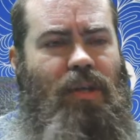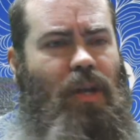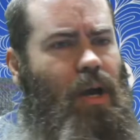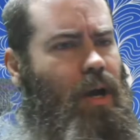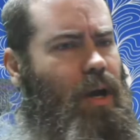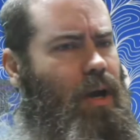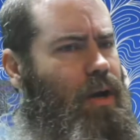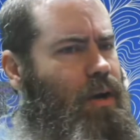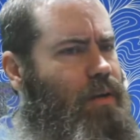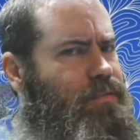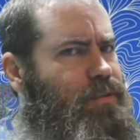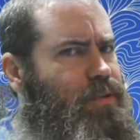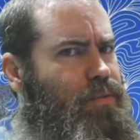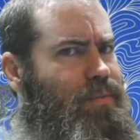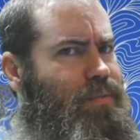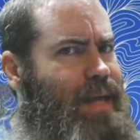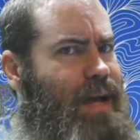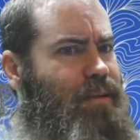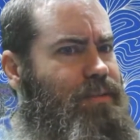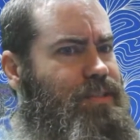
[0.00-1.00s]
of
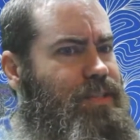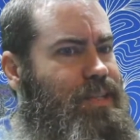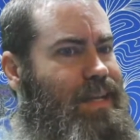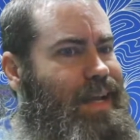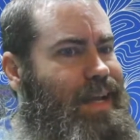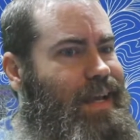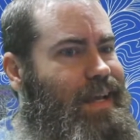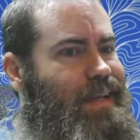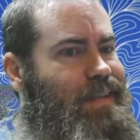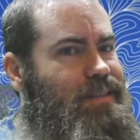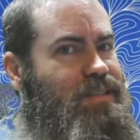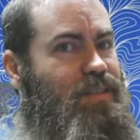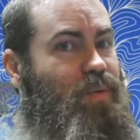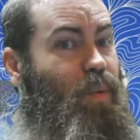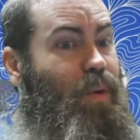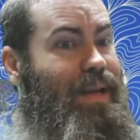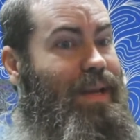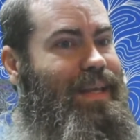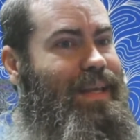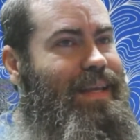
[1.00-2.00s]

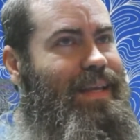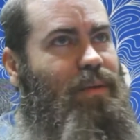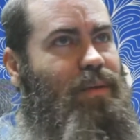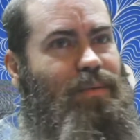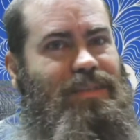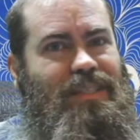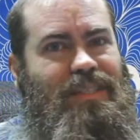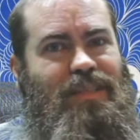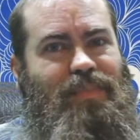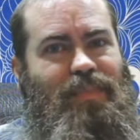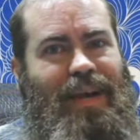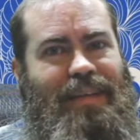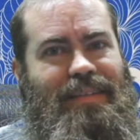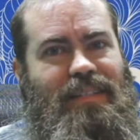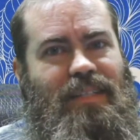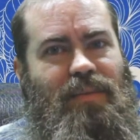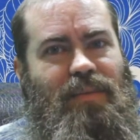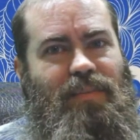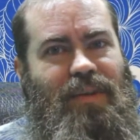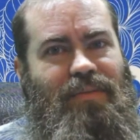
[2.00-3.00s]
2020 and was
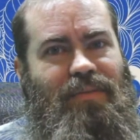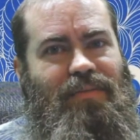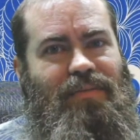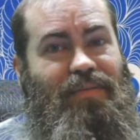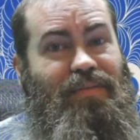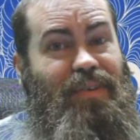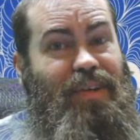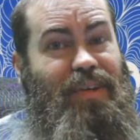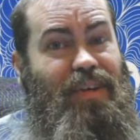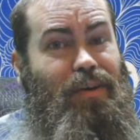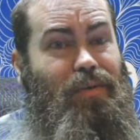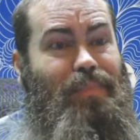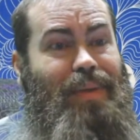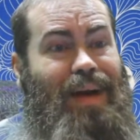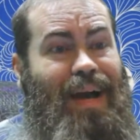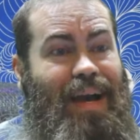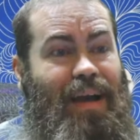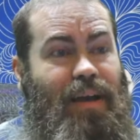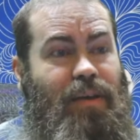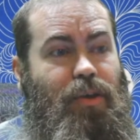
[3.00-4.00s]
expected to be fulfilled
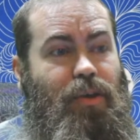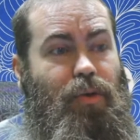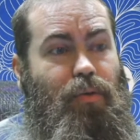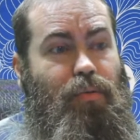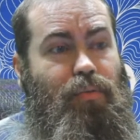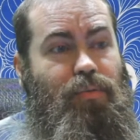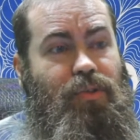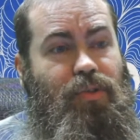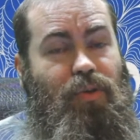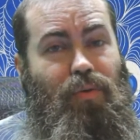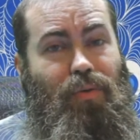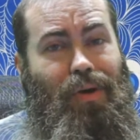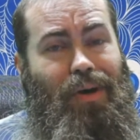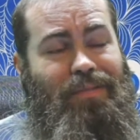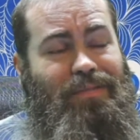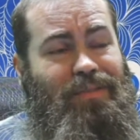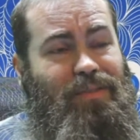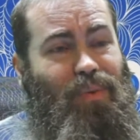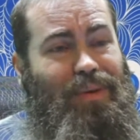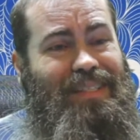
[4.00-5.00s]
by Q2
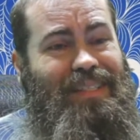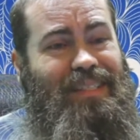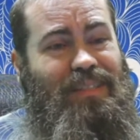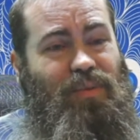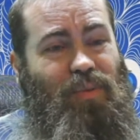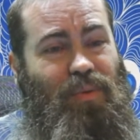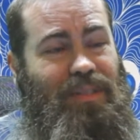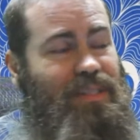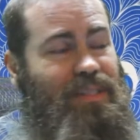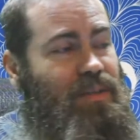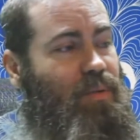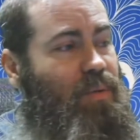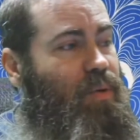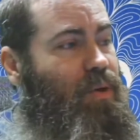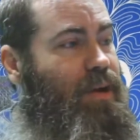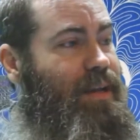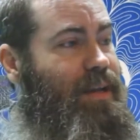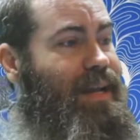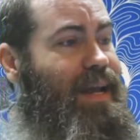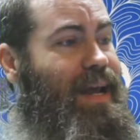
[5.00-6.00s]
of
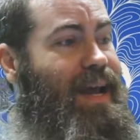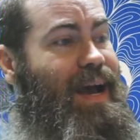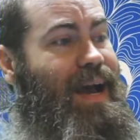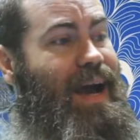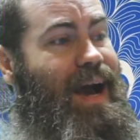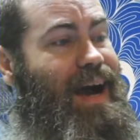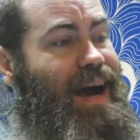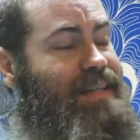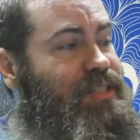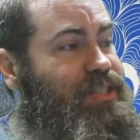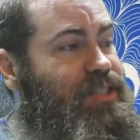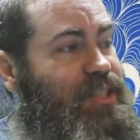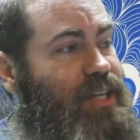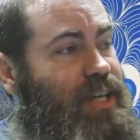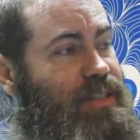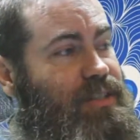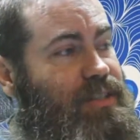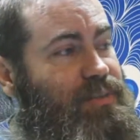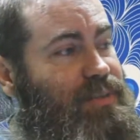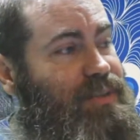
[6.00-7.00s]
2021. I
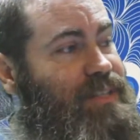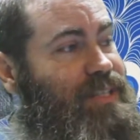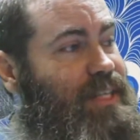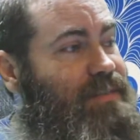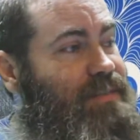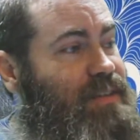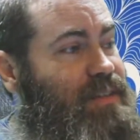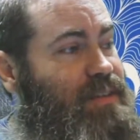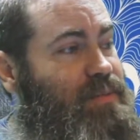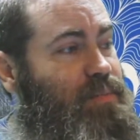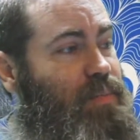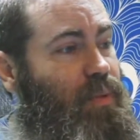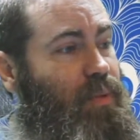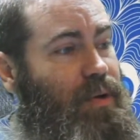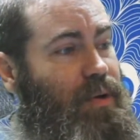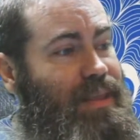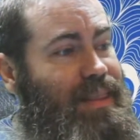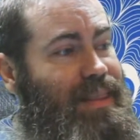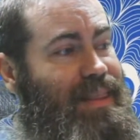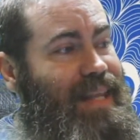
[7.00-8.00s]
just received this
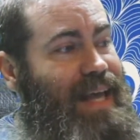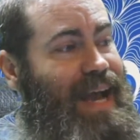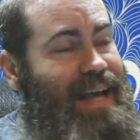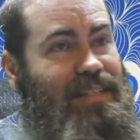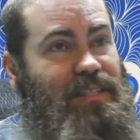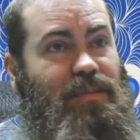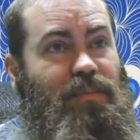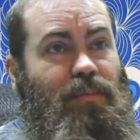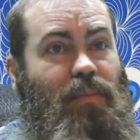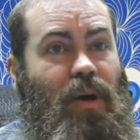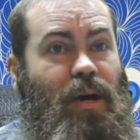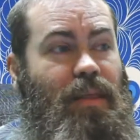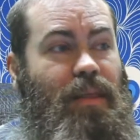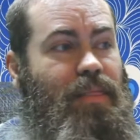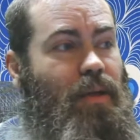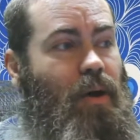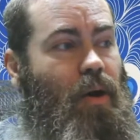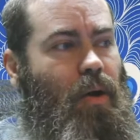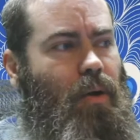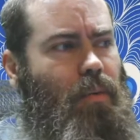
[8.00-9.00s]
board last
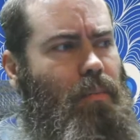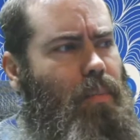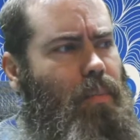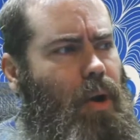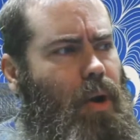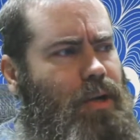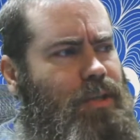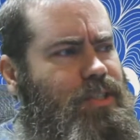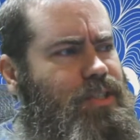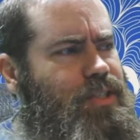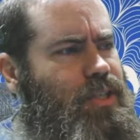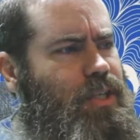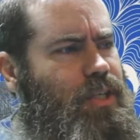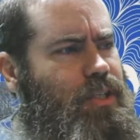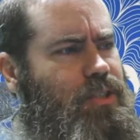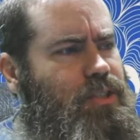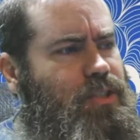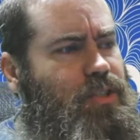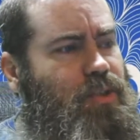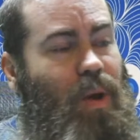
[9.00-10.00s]
month on March
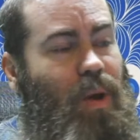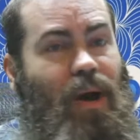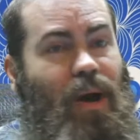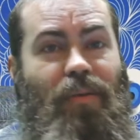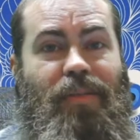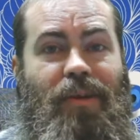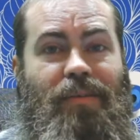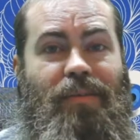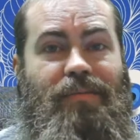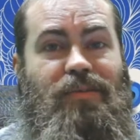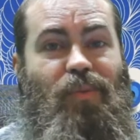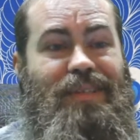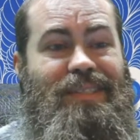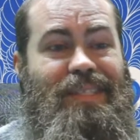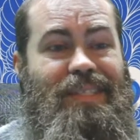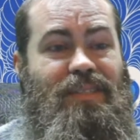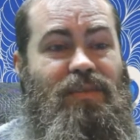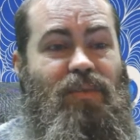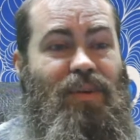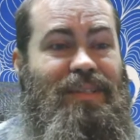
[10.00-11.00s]
the 12th of
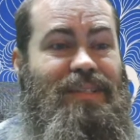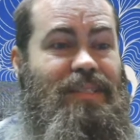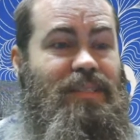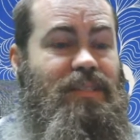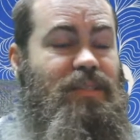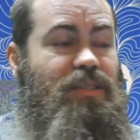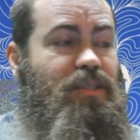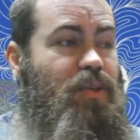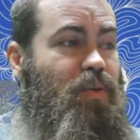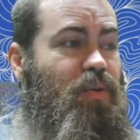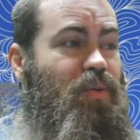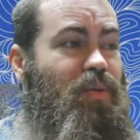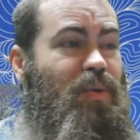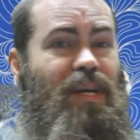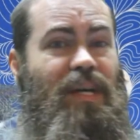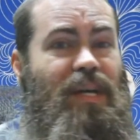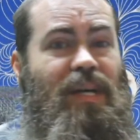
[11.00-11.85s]
2022.